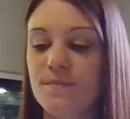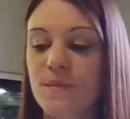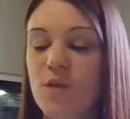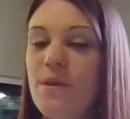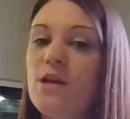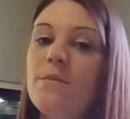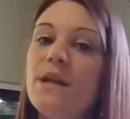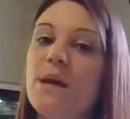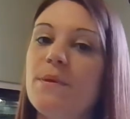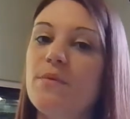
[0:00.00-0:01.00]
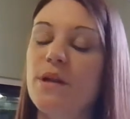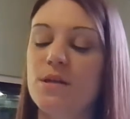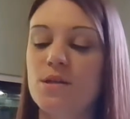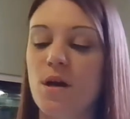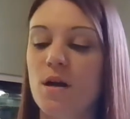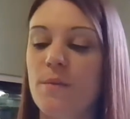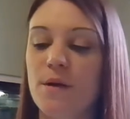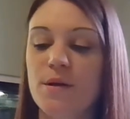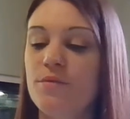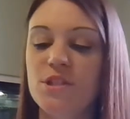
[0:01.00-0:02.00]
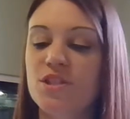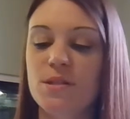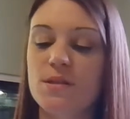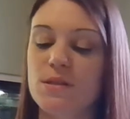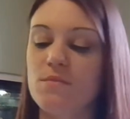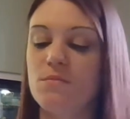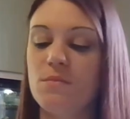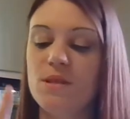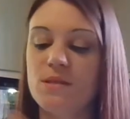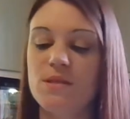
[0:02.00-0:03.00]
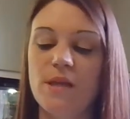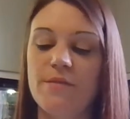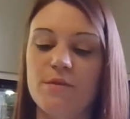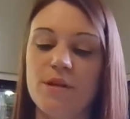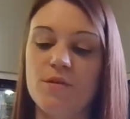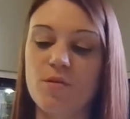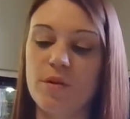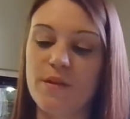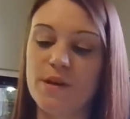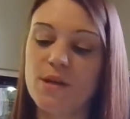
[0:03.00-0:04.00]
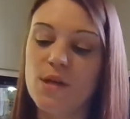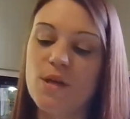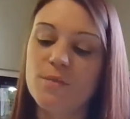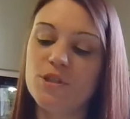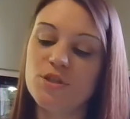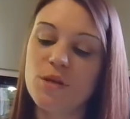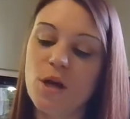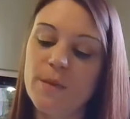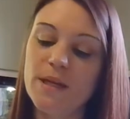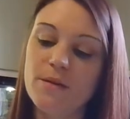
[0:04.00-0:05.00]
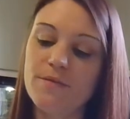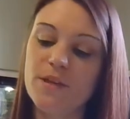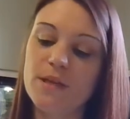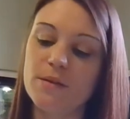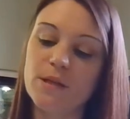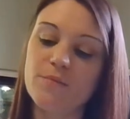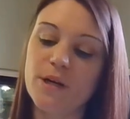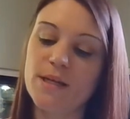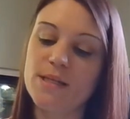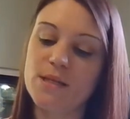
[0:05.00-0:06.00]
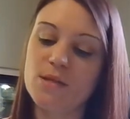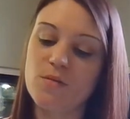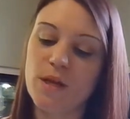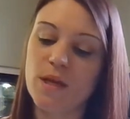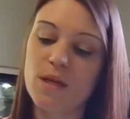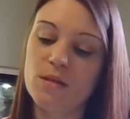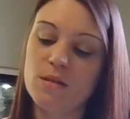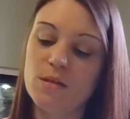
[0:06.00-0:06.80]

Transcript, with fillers: You may or may not be ready to talk about it, which doesn't, it's neither here nor there. But you're coming out of a healing process, okay?